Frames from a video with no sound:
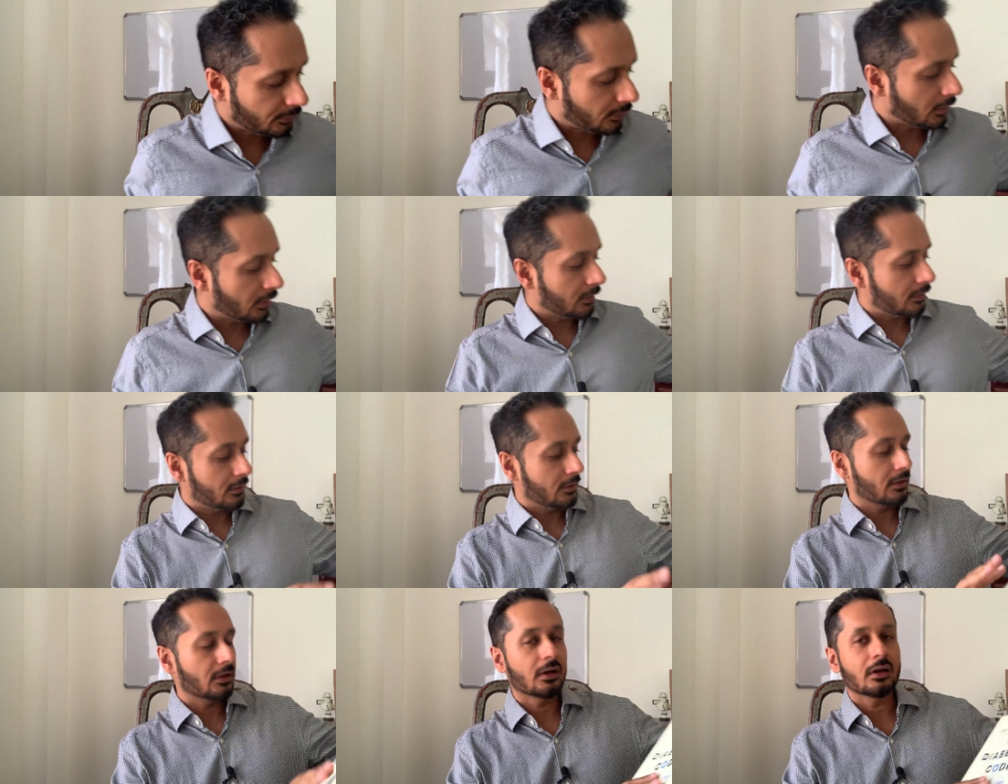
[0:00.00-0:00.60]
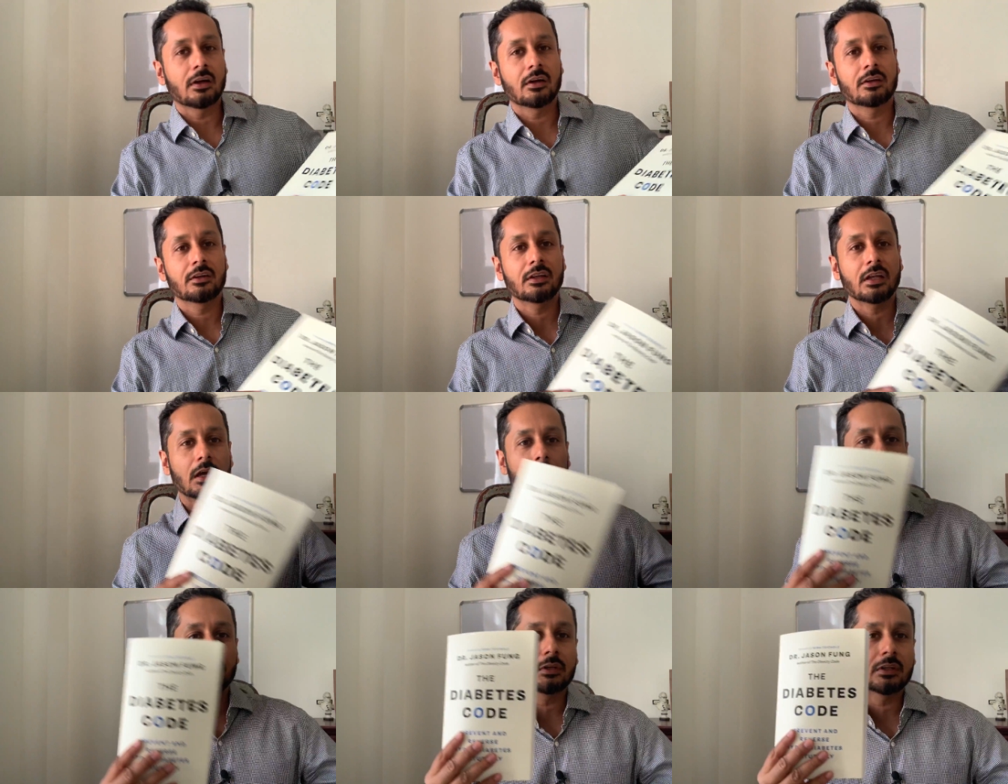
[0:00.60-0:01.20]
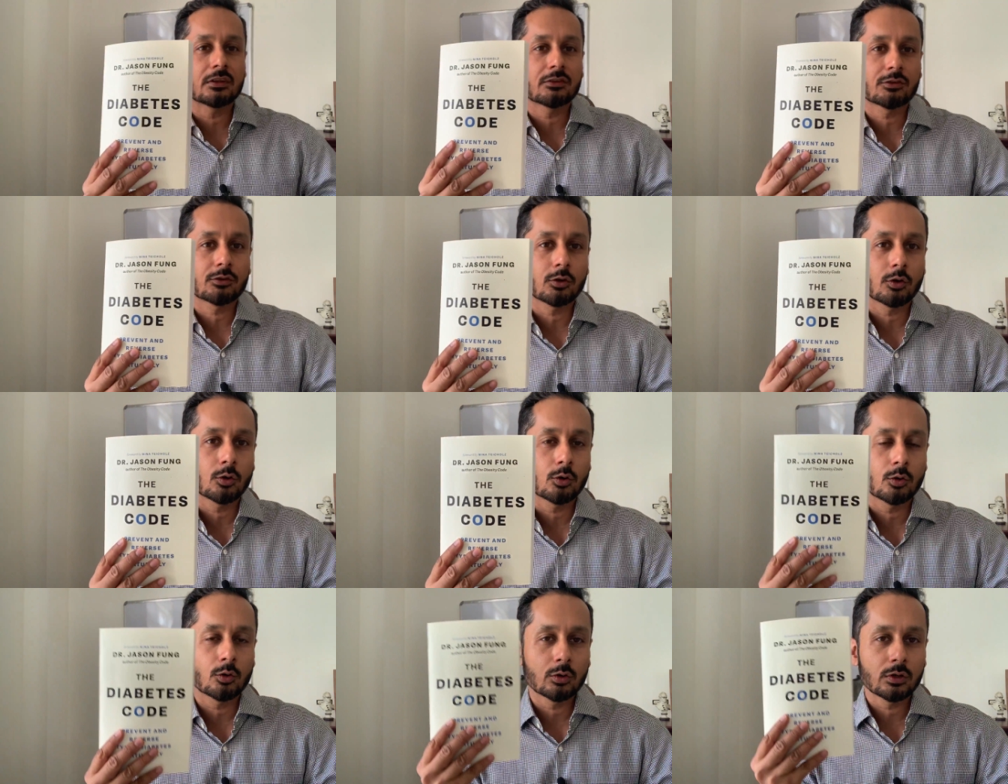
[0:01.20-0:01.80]
got, diabetes
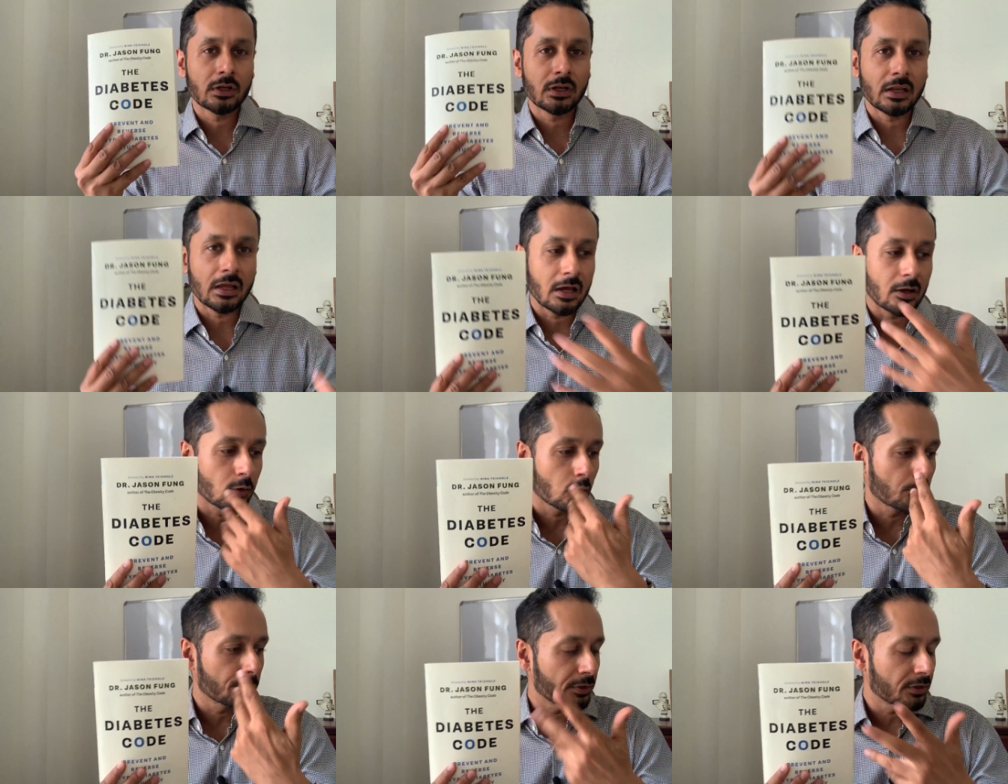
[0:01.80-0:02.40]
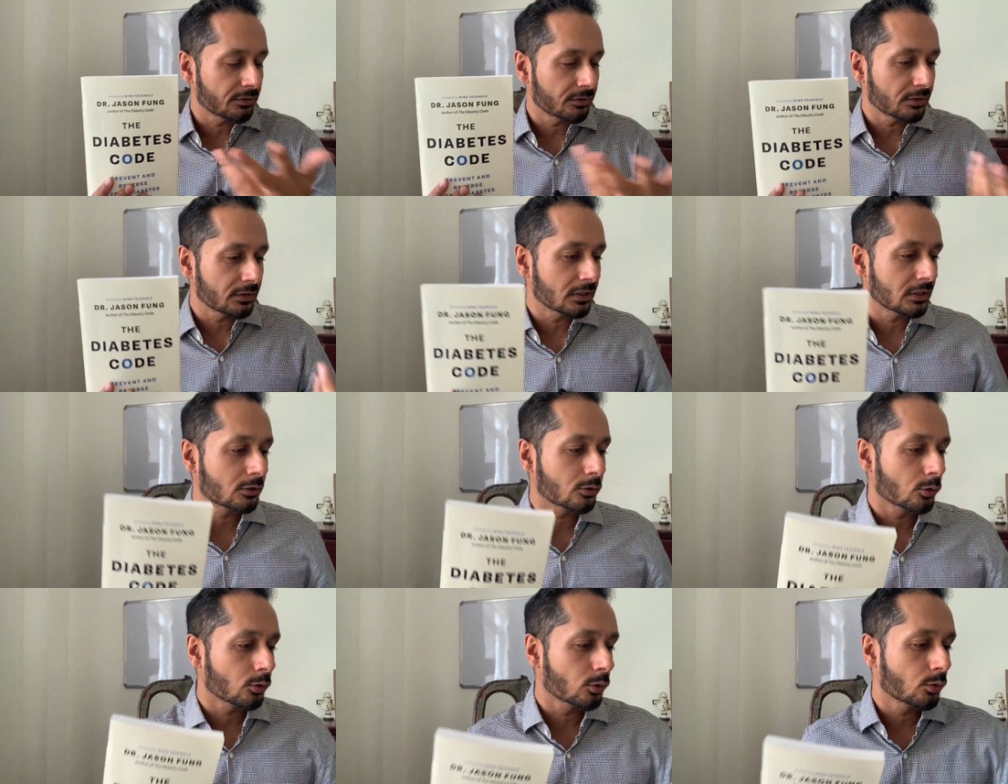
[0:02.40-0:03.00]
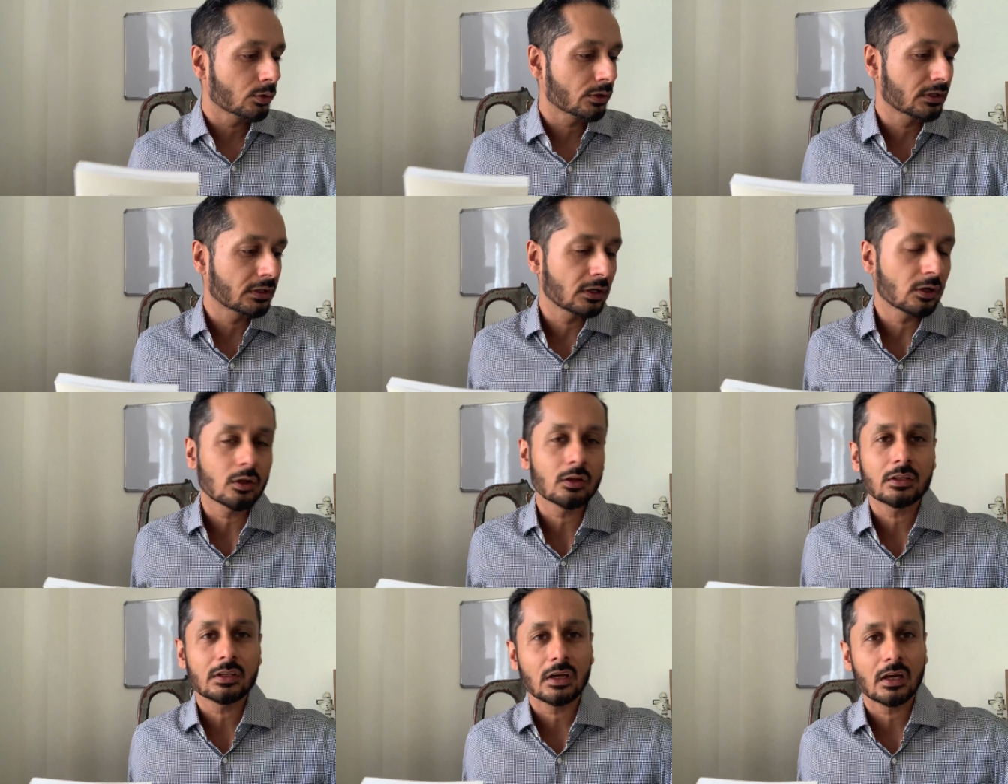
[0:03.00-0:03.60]
code, and obesity code, and
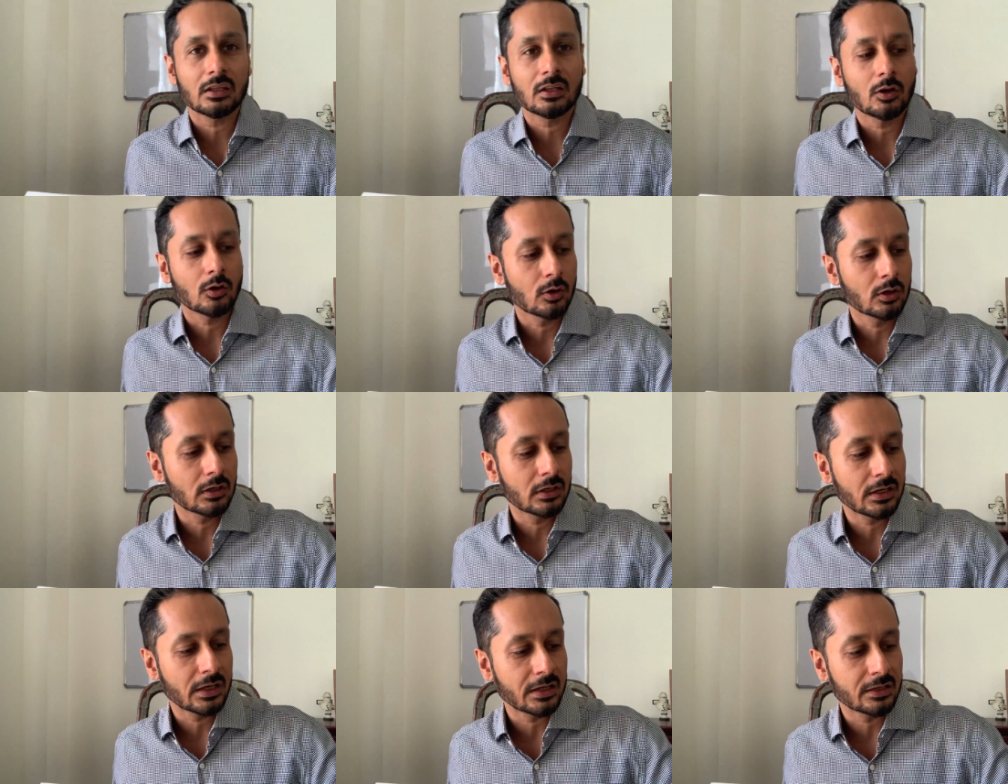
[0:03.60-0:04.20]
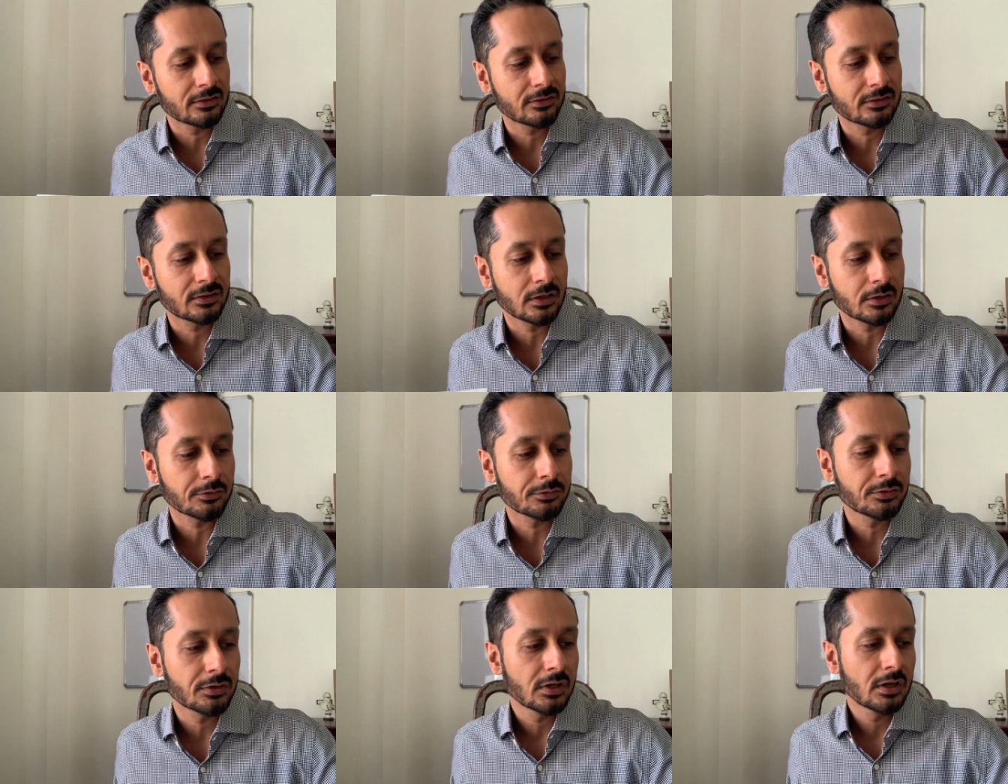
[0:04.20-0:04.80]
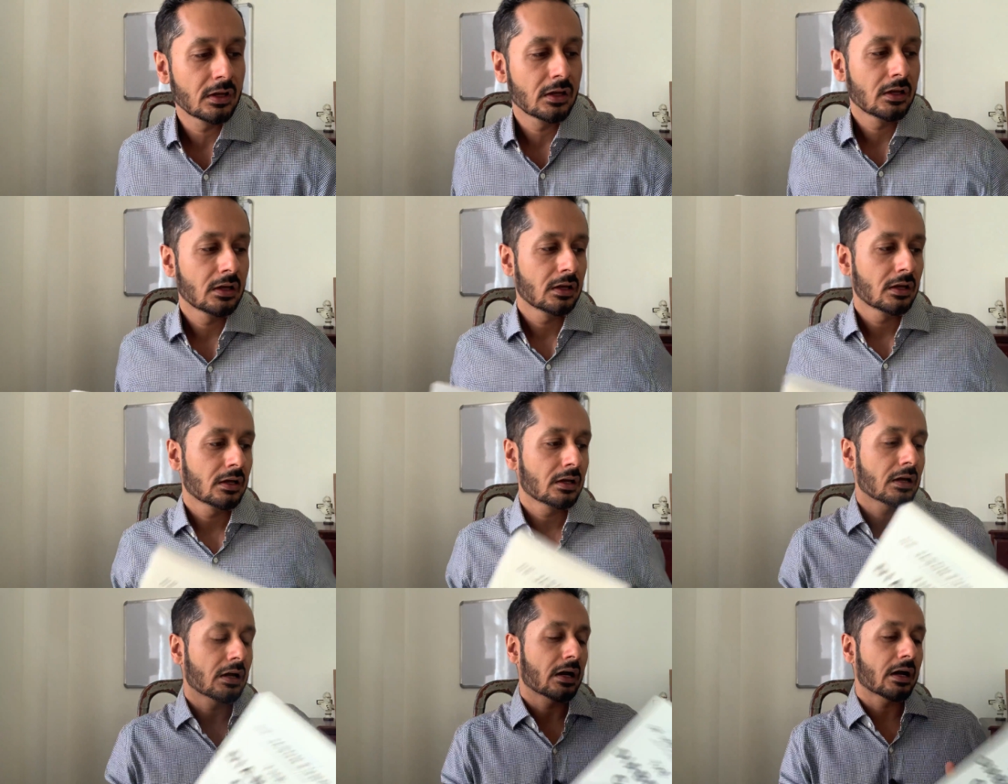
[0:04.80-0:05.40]
all the other online stuff
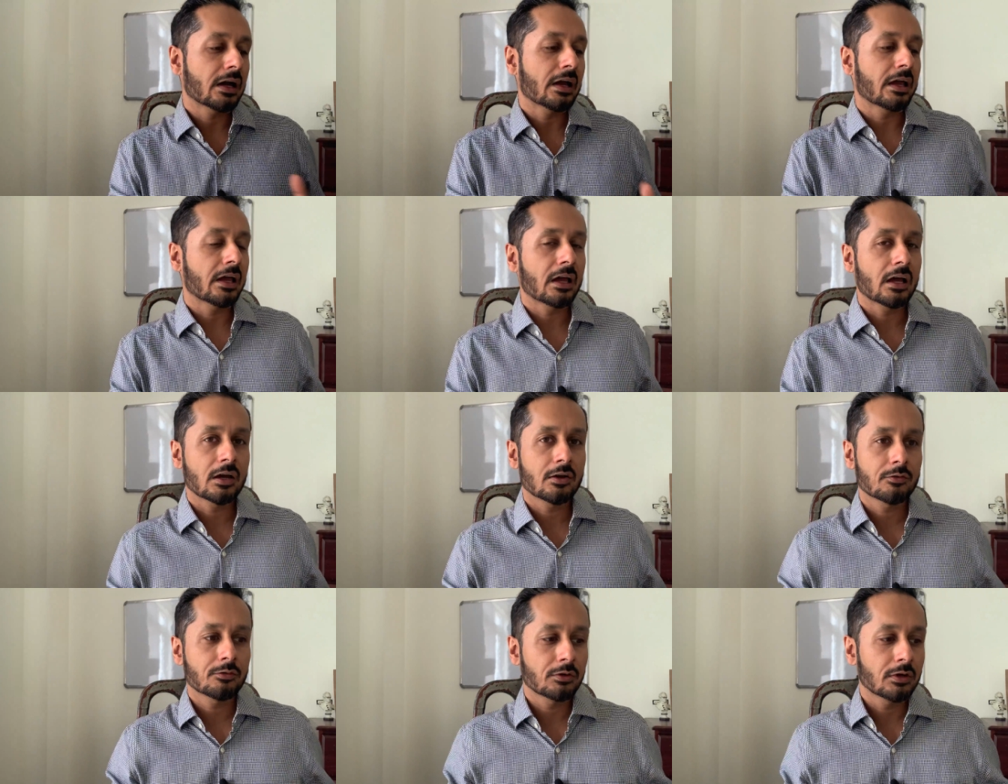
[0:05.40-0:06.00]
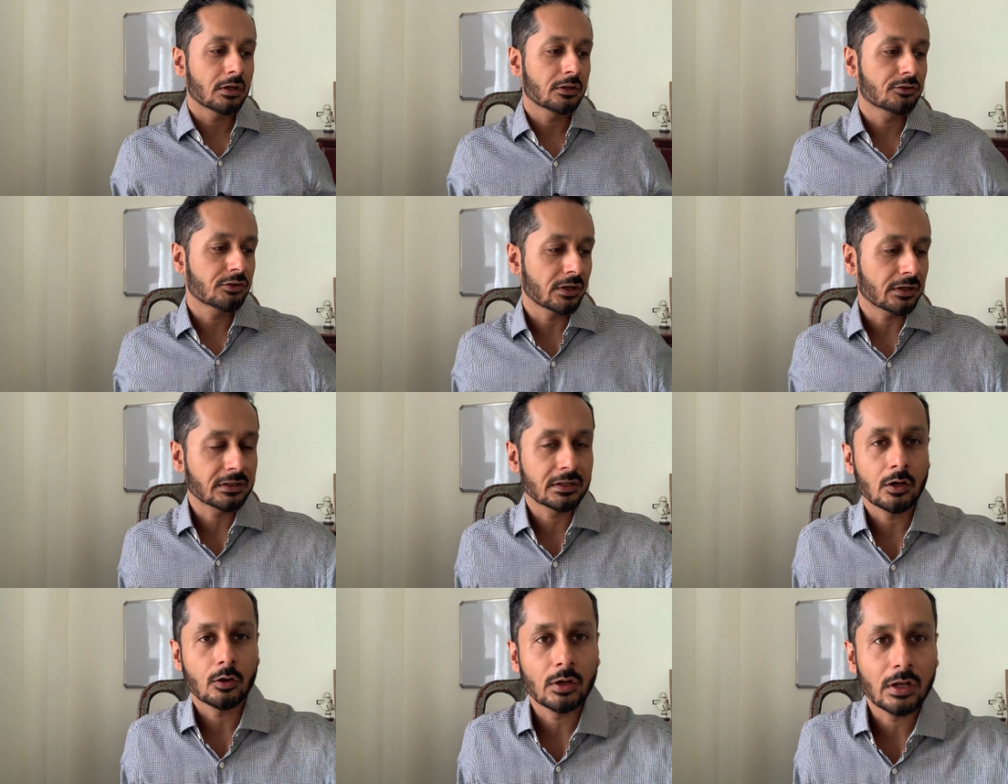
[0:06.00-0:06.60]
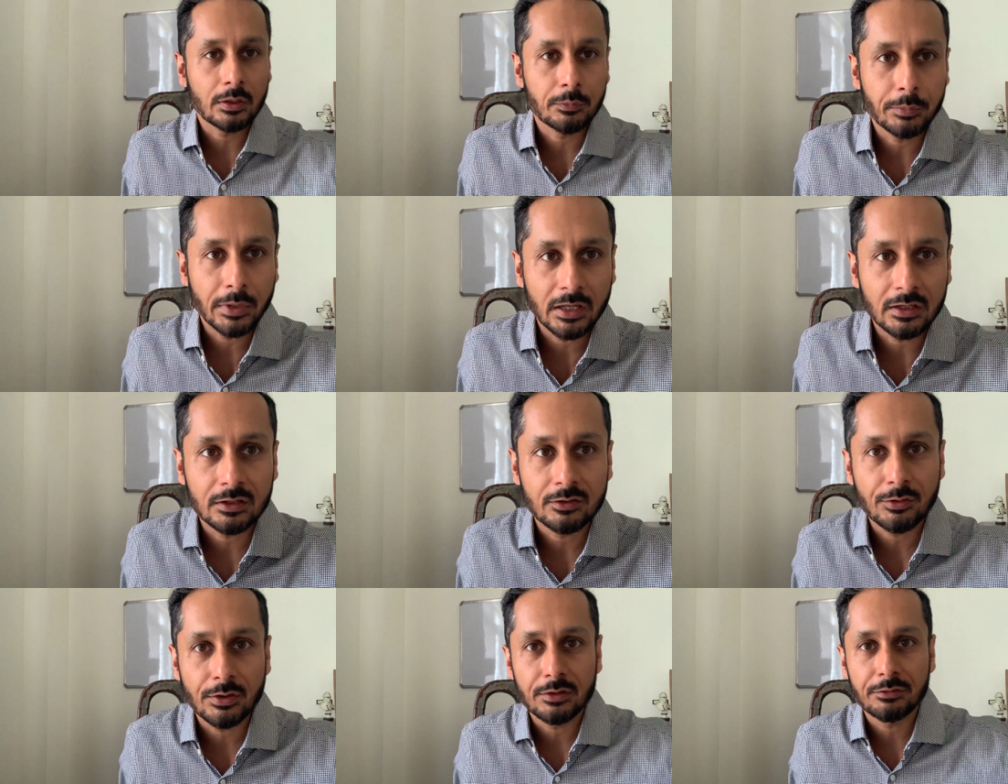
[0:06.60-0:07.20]
I have checked out, like
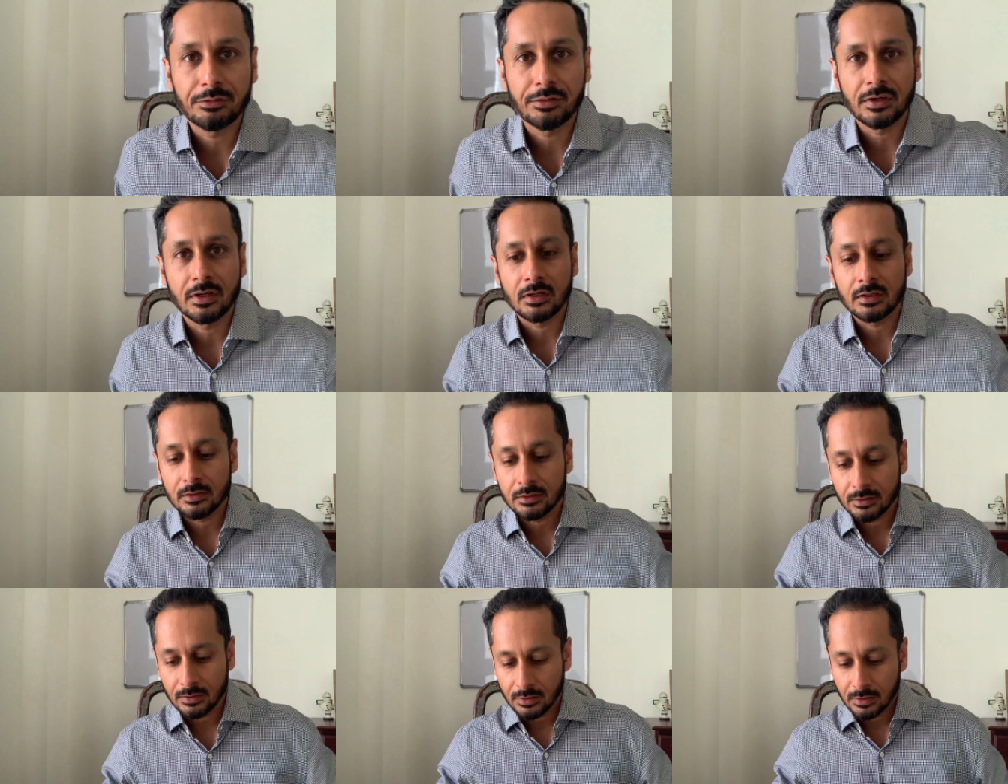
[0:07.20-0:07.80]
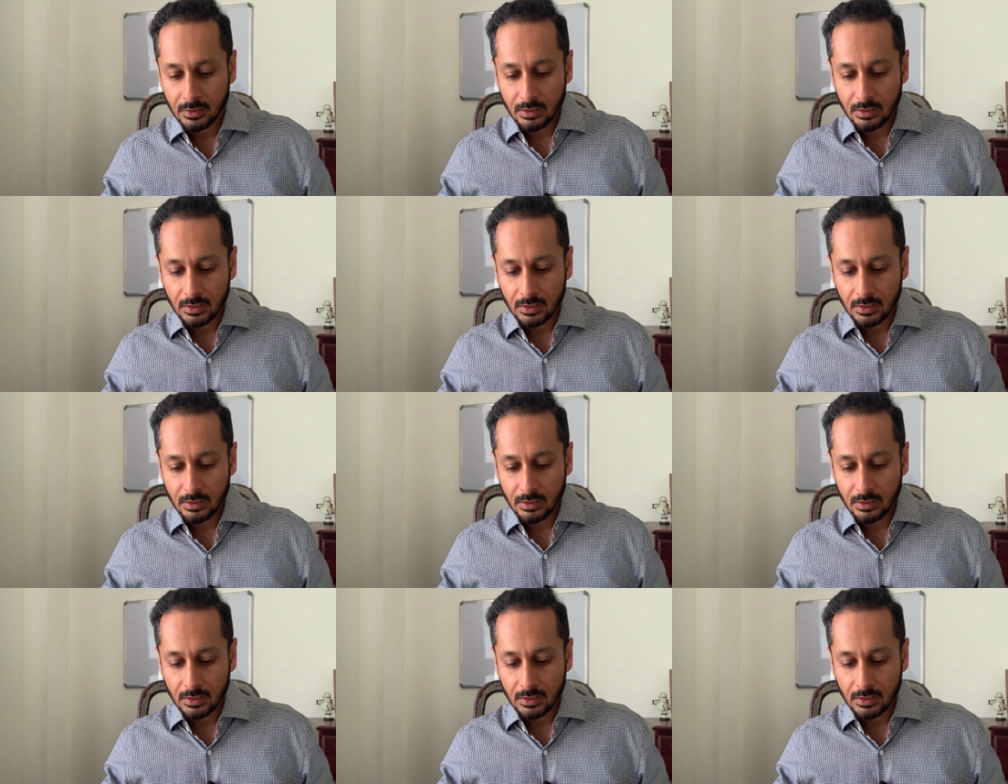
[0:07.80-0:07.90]
Ben Greenfield.